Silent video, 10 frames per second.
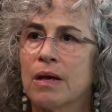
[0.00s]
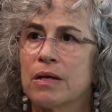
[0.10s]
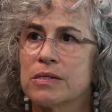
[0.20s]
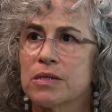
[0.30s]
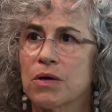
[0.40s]

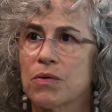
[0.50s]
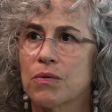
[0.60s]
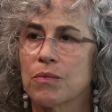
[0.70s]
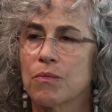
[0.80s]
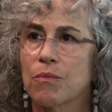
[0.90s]
So
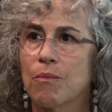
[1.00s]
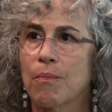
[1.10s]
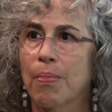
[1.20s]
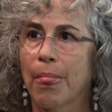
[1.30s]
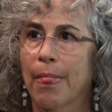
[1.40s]

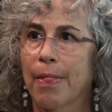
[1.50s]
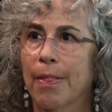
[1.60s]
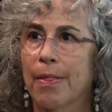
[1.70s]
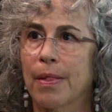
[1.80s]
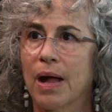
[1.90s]

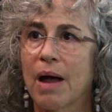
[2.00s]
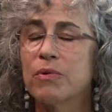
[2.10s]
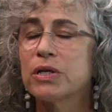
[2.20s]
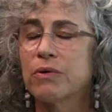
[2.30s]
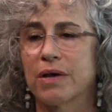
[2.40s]
I'm
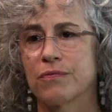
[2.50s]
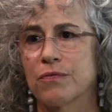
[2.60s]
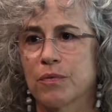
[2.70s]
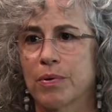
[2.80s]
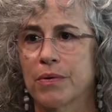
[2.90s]
really grateful
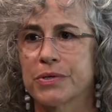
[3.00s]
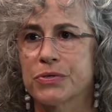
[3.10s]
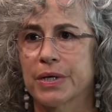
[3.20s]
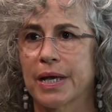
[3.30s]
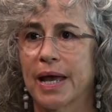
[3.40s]
for poetry.